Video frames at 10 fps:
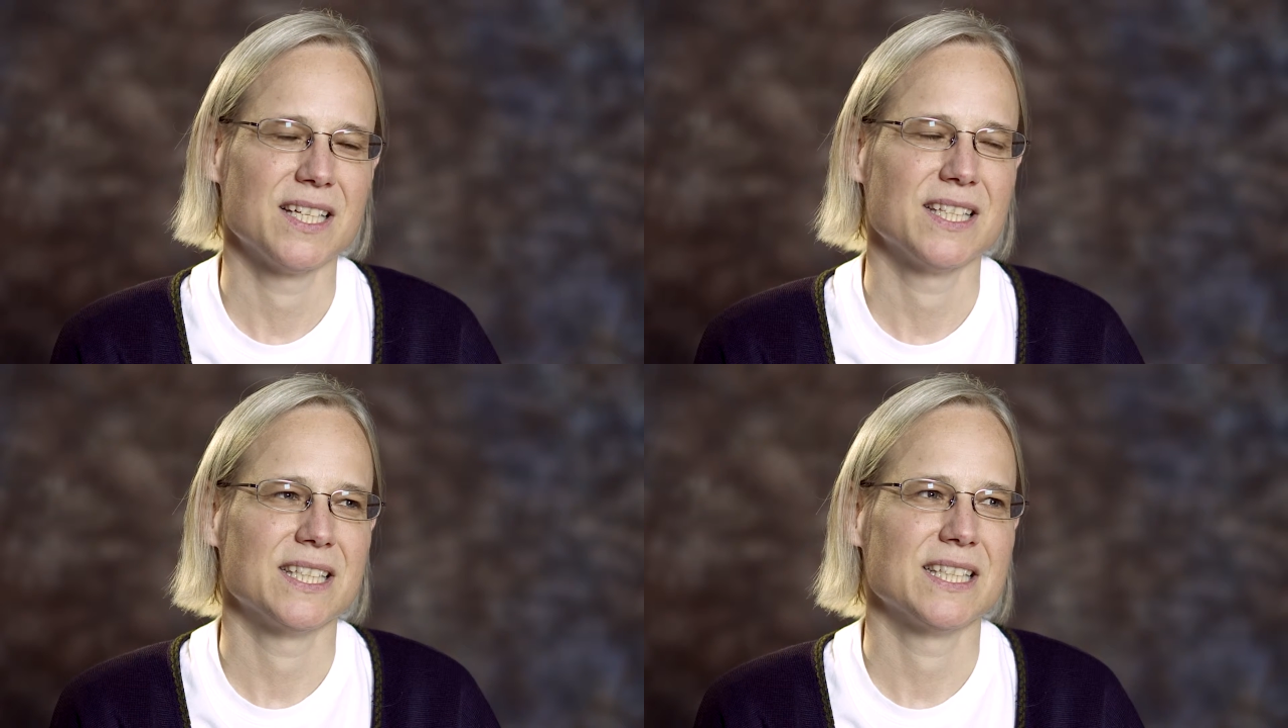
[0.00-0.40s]

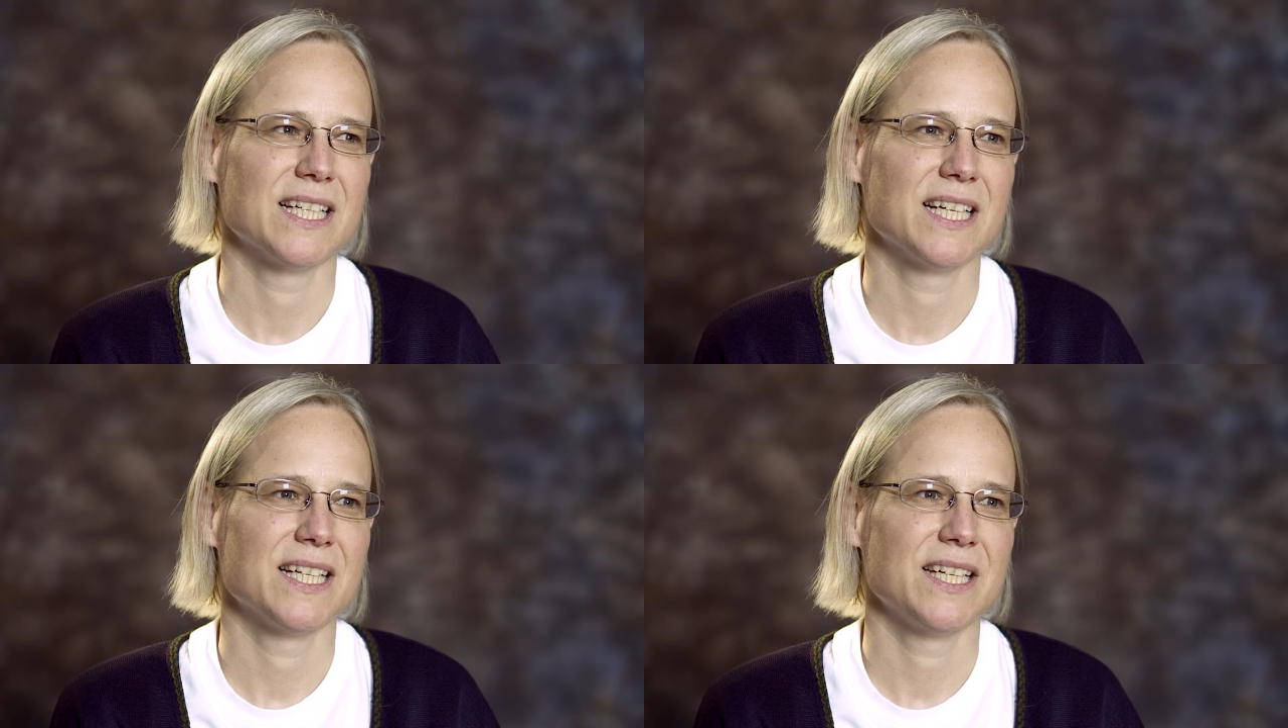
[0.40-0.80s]
Uh,
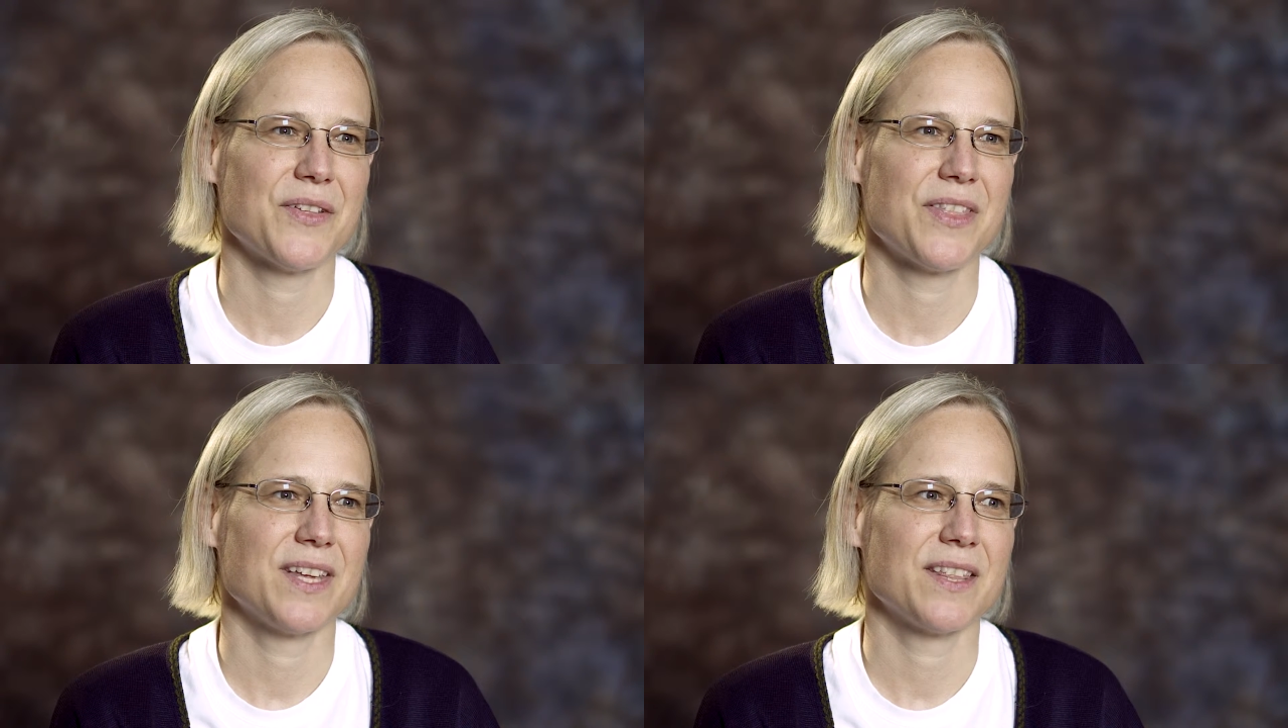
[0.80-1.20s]
I
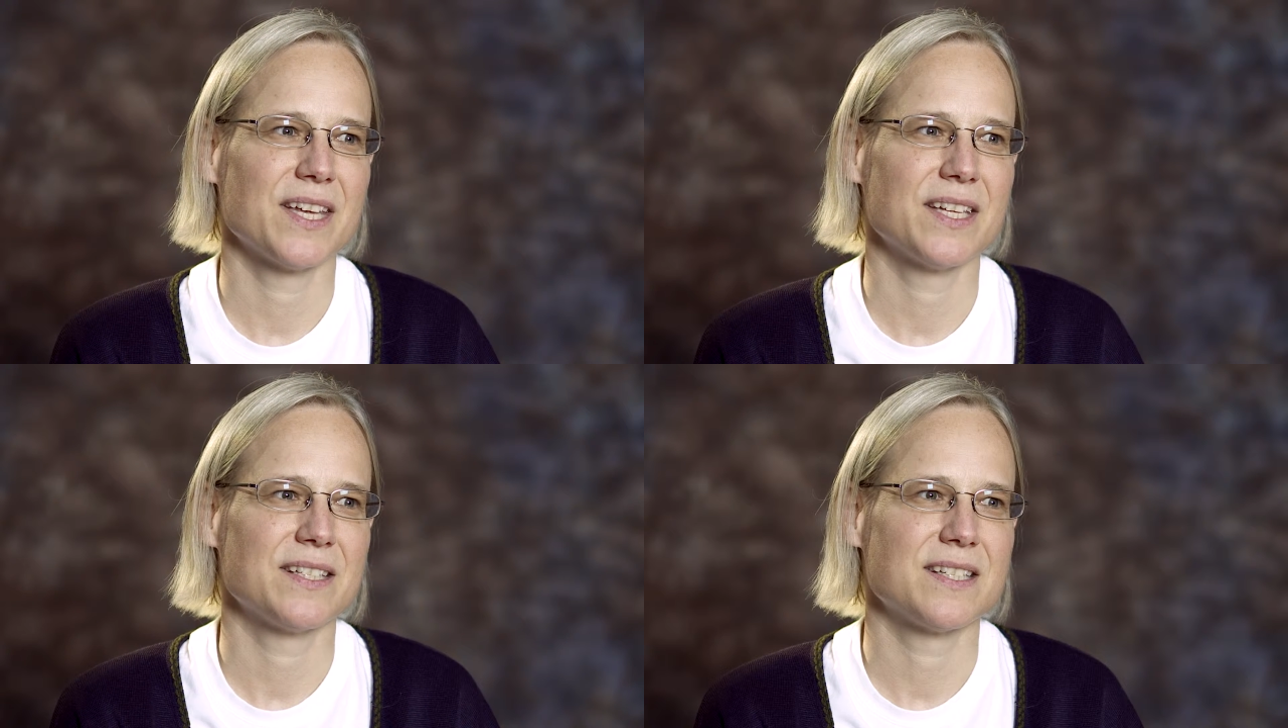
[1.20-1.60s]
don't think
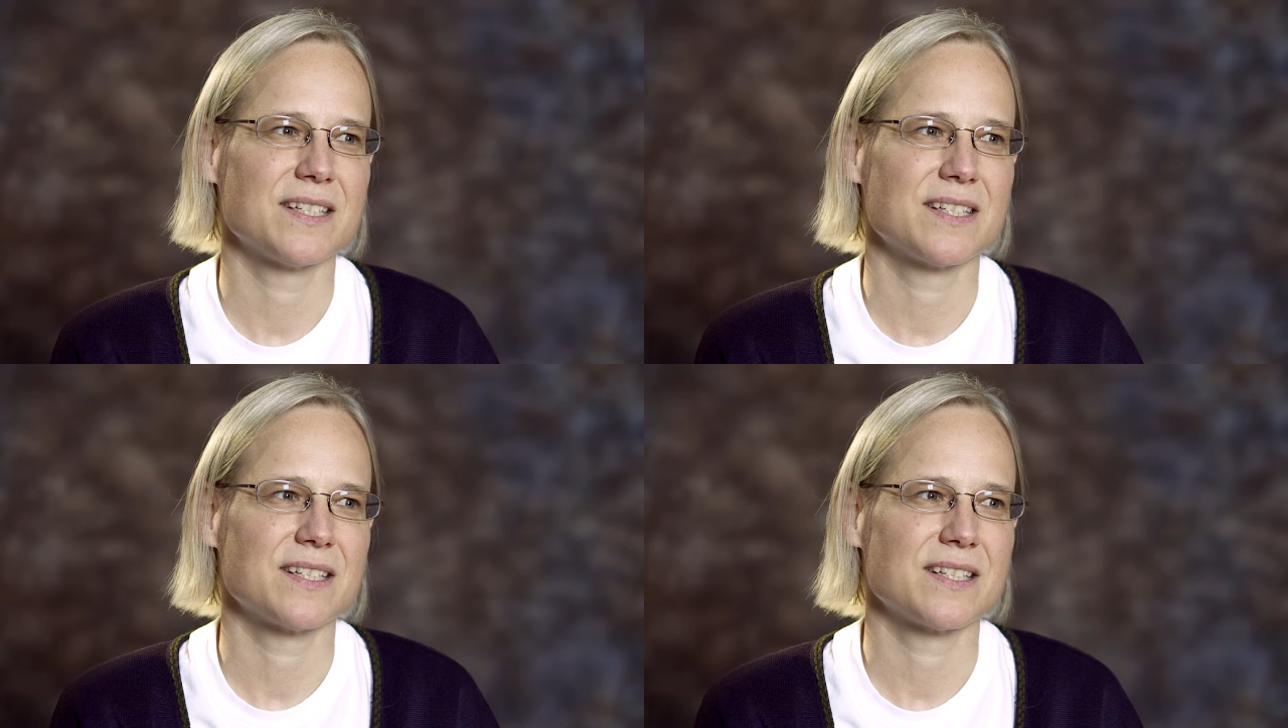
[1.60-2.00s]
that,
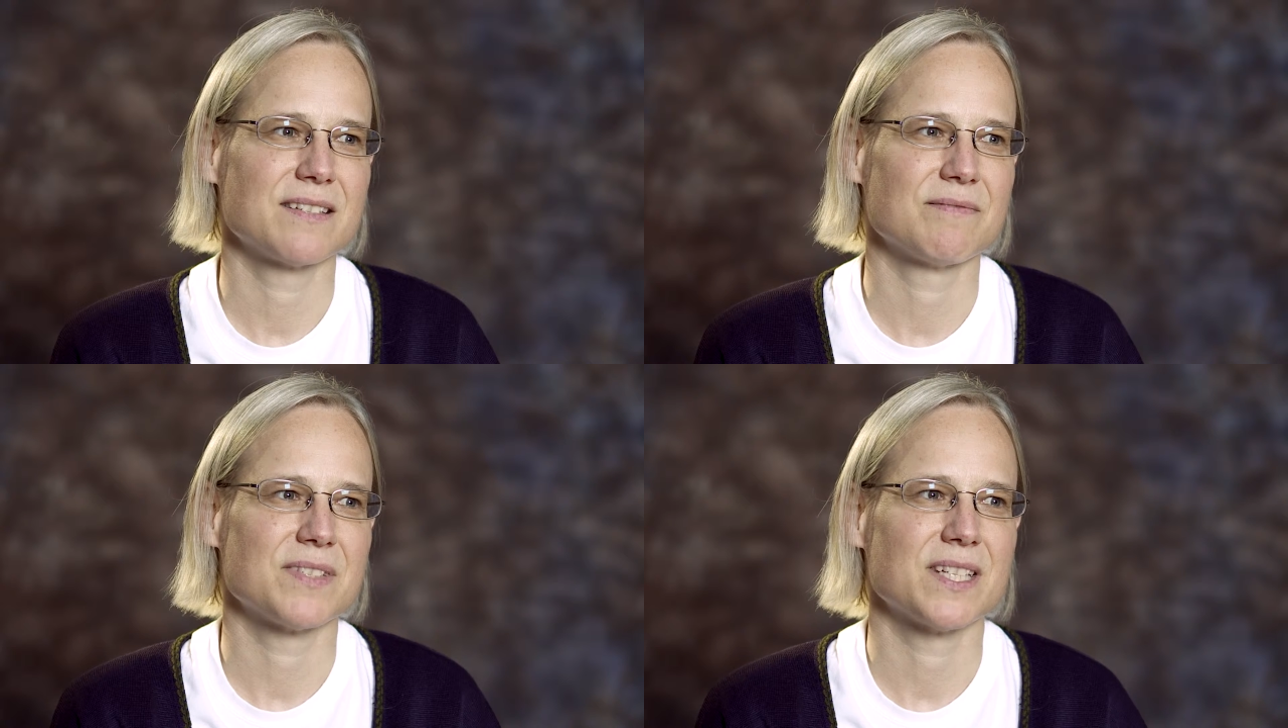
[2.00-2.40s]

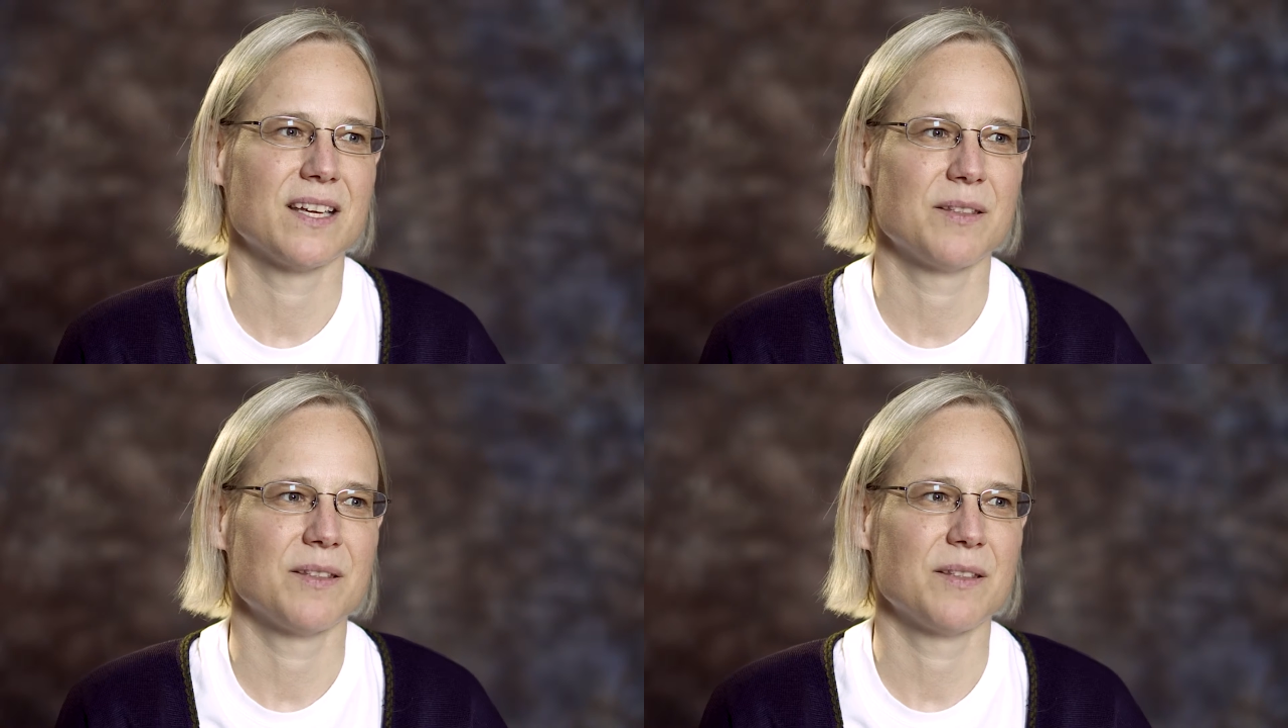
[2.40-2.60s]
say,